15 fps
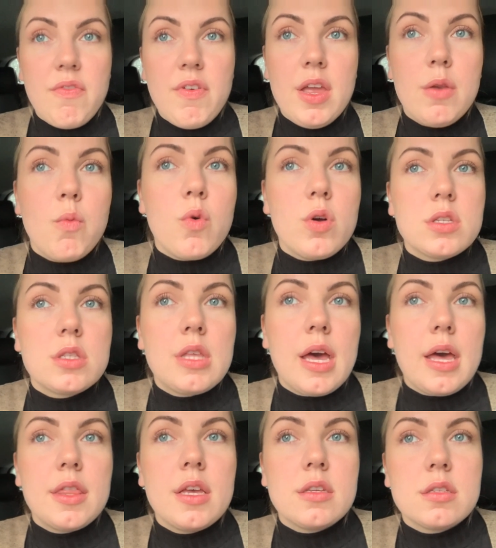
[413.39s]
Finn was
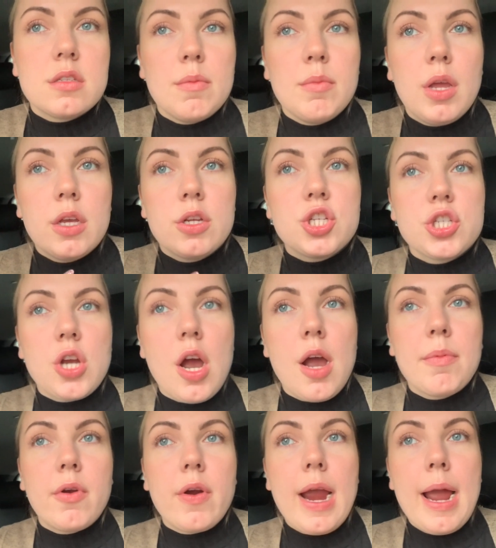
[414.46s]
that there's some like
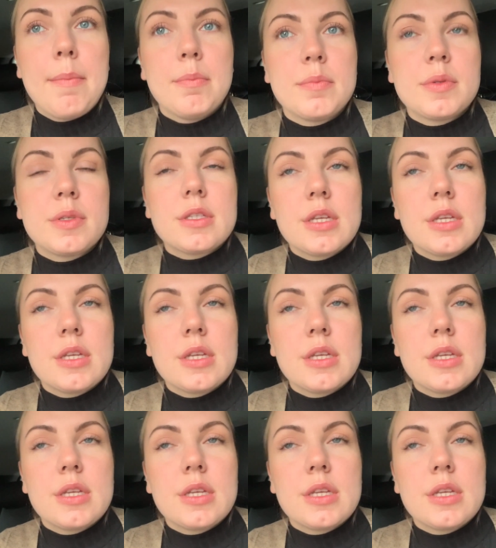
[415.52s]
sharp cramps.